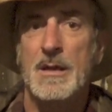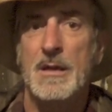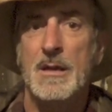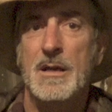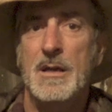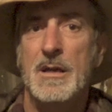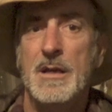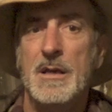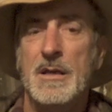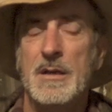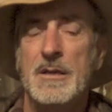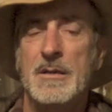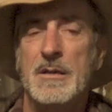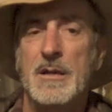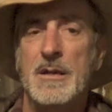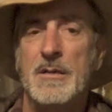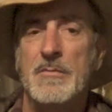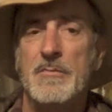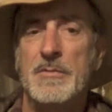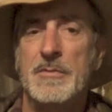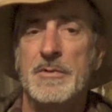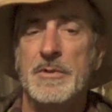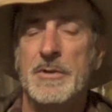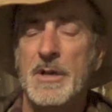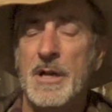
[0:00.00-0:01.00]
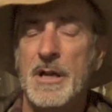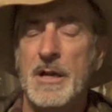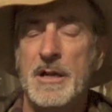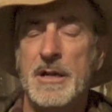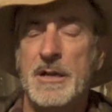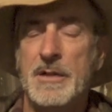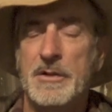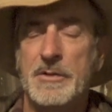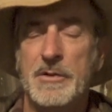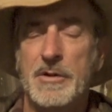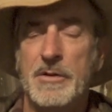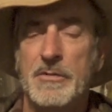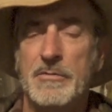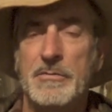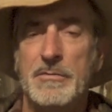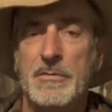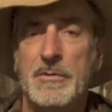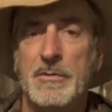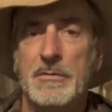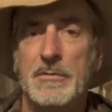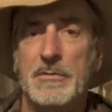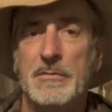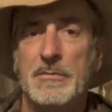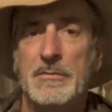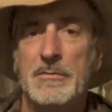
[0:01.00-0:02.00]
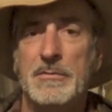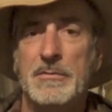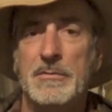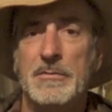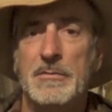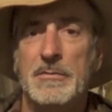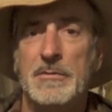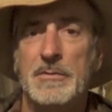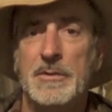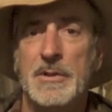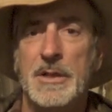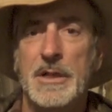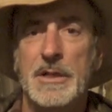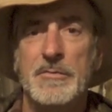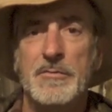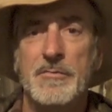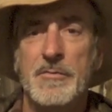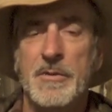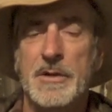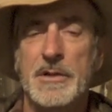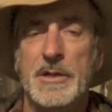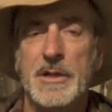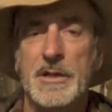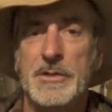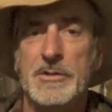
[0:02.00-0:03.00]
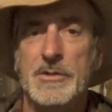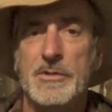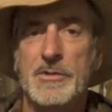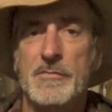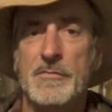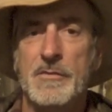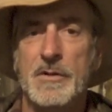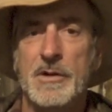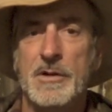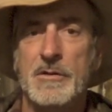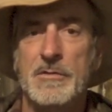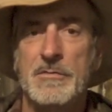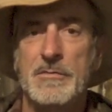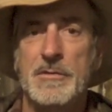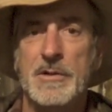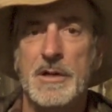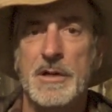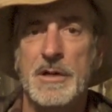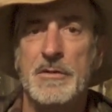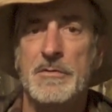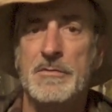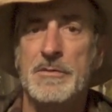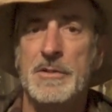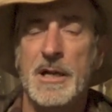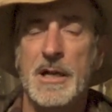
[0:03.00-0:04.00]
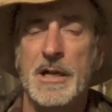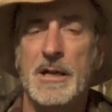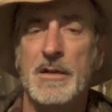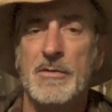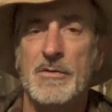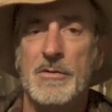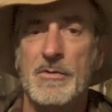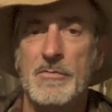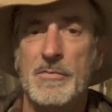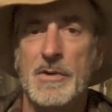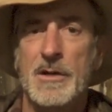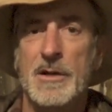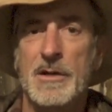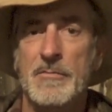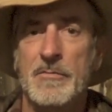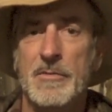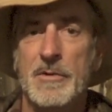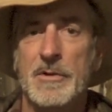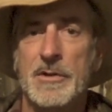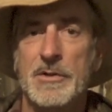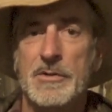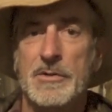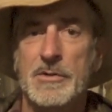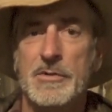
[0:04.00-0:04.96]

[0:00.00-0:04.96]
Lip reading: he said was not his coat. It wasn't his overcoat. He knows daggone well it wasn't his